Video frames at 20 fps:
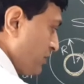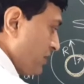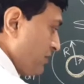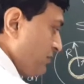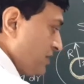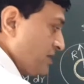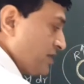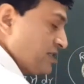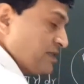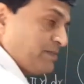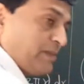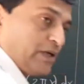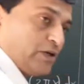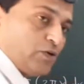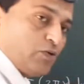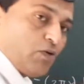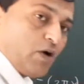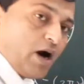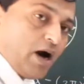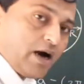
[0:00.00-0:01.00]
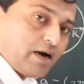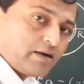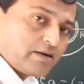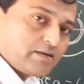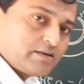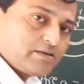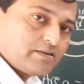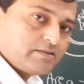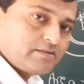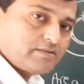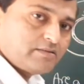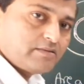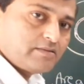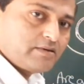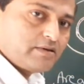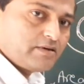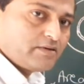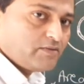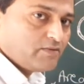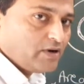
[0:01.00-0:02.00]
with respect to r,
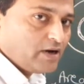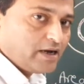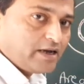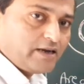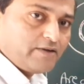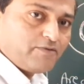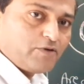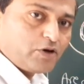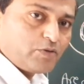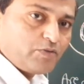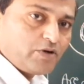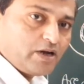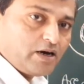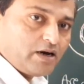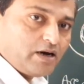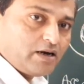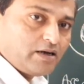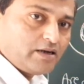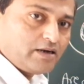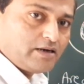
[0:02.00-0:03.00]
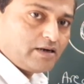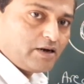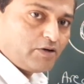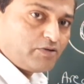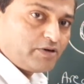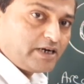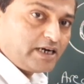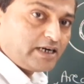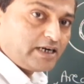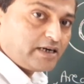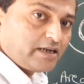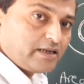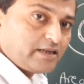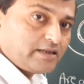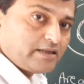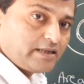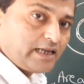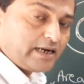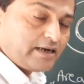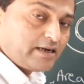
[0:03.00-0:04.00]
again formula. Now treat
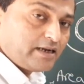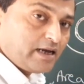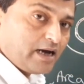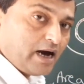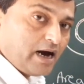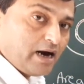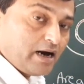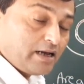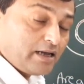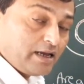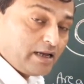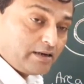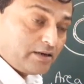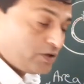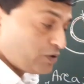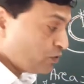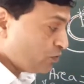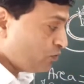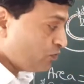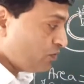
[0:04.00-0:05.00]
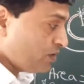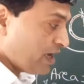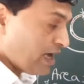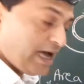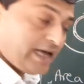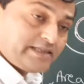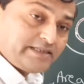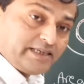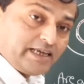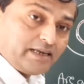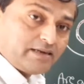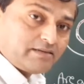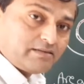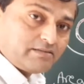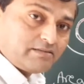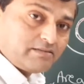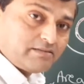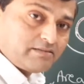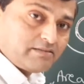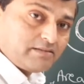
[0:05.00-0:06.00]
that 2 as n,
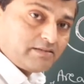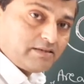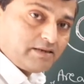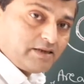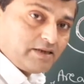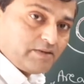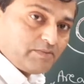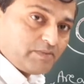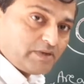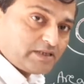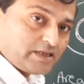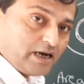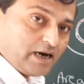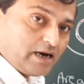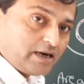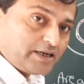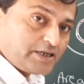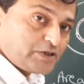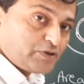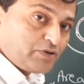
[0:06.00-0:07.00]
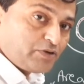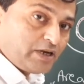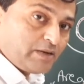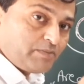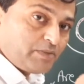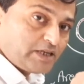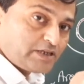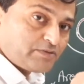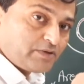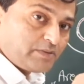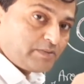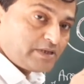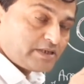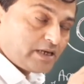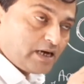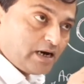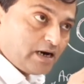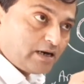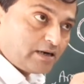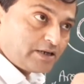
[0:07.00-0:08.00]
means r raised to n plus 1, means
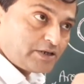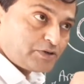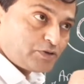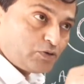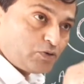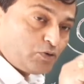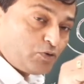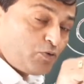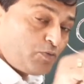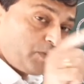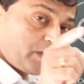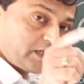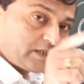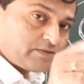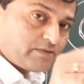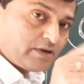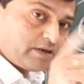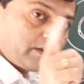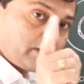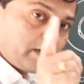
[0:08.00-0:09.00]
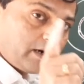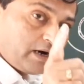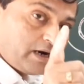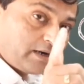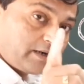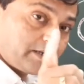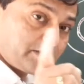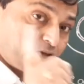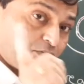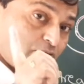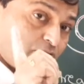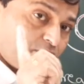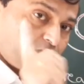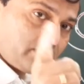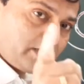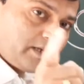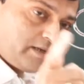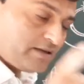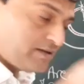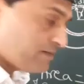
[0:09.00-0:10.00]
r raised to 2 plus 1, r raised to
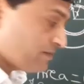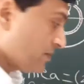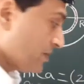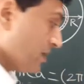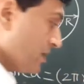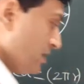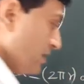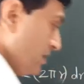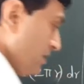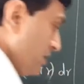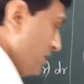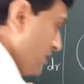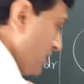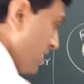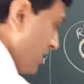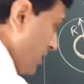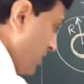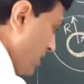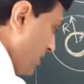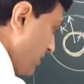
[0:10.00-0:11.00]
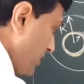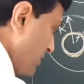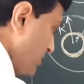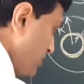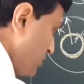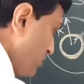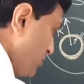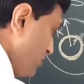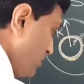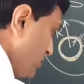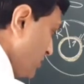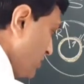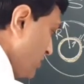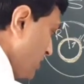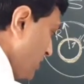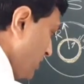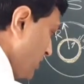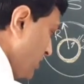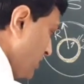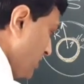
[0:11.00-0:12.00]
3, r raised to
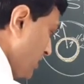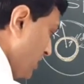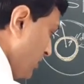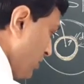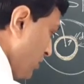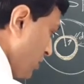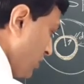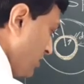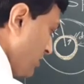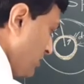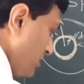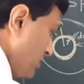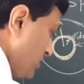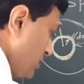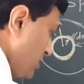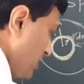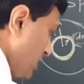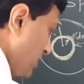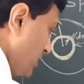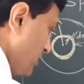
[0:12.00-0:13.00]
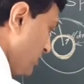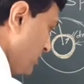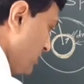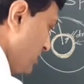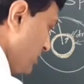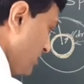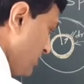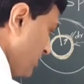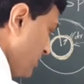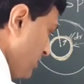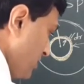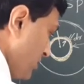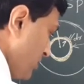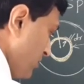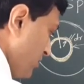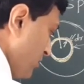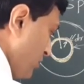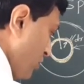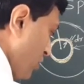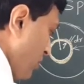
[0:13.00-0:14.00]
3 upon 3,
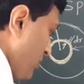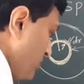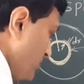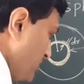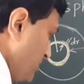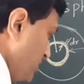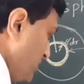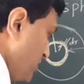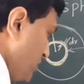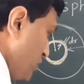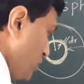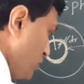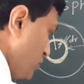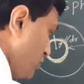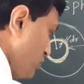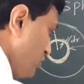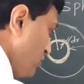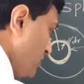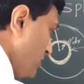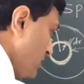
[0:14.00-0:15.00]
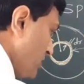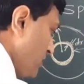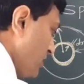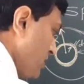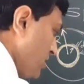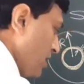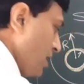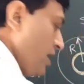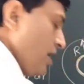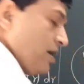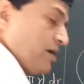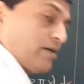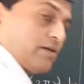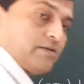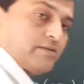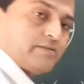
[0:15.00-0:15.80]
from 0 to r.